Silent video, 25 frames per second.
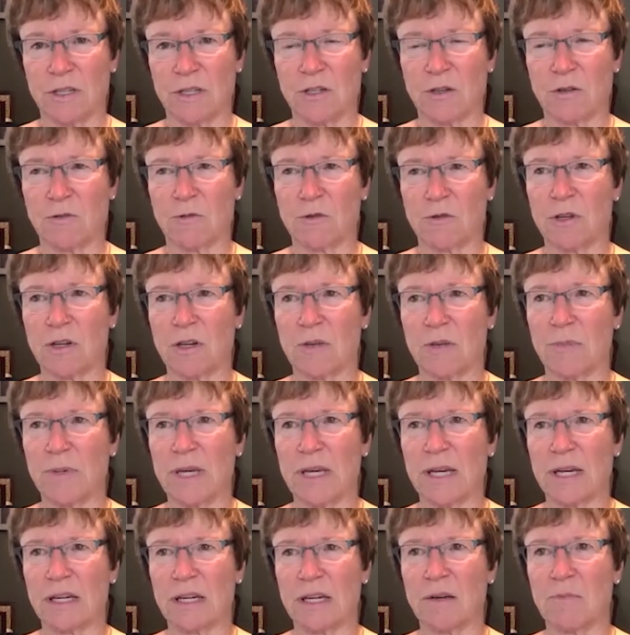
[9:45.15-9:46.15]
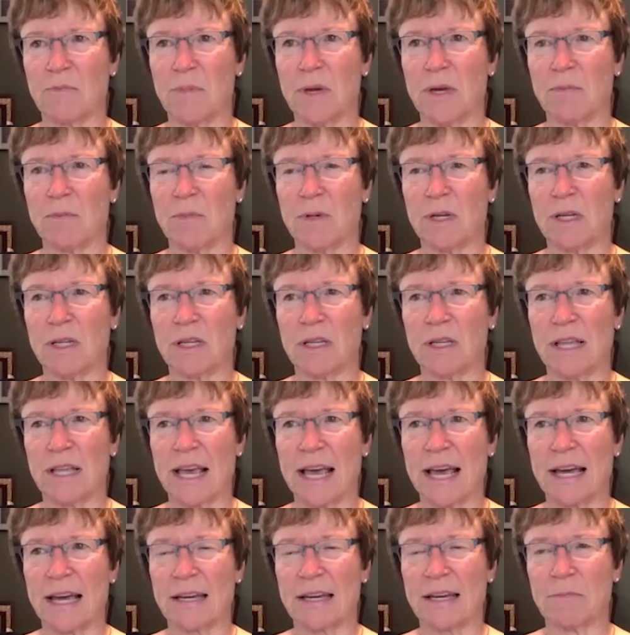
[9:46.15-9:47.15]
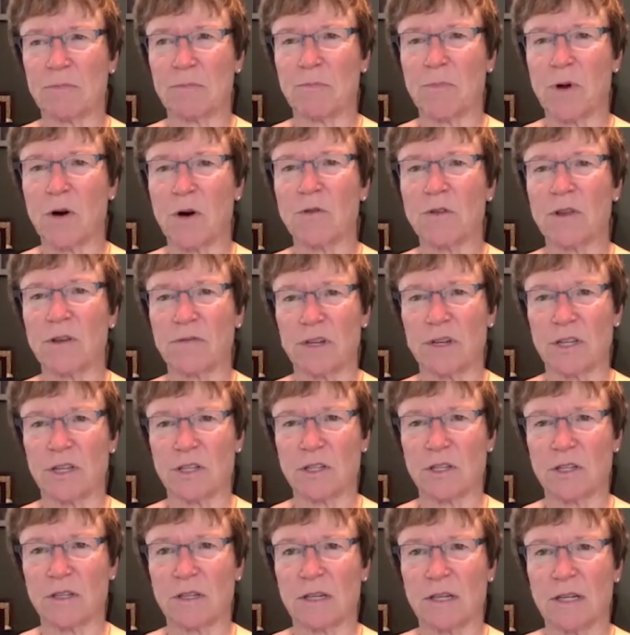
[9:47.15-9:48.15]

So it was going to be a commitment that both of us